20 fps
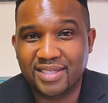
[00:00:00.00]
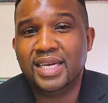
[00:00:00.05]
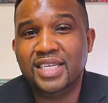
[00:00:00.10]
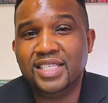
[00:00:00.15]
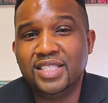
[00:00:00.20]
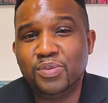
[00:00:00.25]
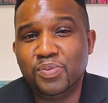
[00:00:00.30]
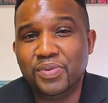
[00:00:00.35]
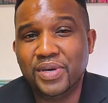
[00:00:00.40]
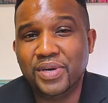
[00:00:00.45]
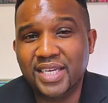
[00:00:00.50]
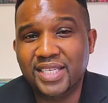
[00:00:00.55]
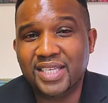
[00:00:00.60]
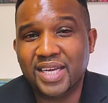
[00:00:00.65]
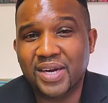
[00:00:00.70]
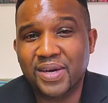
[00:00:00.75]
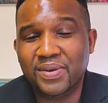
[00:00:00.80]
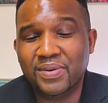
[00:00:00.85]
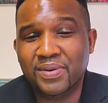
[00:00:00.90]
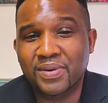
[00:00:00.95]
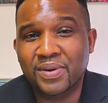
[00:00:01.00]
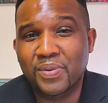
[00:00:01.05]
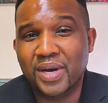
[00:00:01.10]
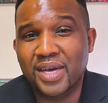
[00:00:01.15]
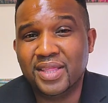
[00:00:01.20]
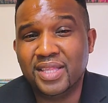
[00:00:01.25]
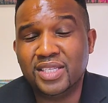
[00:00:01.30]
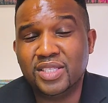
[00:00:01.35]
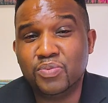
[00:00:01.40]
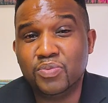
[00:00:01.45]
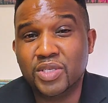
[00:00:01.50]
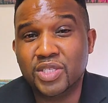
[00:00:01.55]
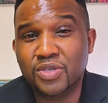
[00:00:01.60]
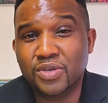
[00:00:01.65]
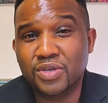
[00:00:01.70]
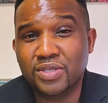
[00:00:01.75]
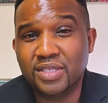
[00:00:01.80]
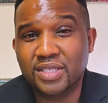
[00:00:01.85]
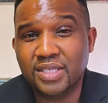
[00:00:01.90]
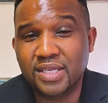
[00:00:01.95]
Let's break down why this
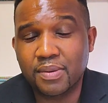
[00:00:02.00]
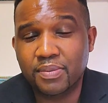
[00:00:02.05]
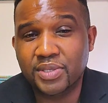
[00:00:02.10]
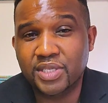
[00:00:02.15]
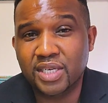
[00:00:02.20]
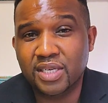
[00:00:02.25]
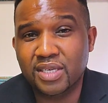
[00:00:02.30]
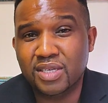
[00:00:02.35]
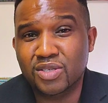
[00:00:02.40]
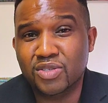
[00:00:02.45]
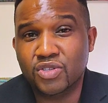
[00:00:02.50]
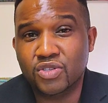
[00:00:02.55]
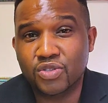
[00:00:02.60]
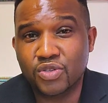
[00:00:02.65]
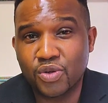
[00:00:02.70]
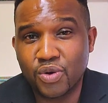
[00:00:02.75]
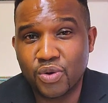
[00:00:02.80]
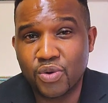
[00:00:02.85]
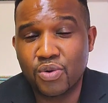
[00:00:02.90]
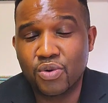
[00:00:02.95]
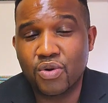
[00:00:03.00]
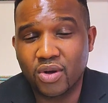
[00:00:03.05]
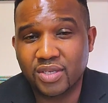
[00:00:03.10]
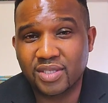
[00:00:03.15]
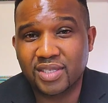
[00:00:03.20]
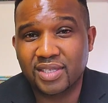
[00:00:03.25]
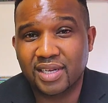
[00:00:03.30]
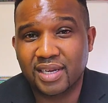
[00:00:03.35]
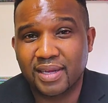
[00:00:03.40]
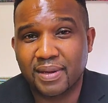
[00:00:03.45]
misconception is so costly.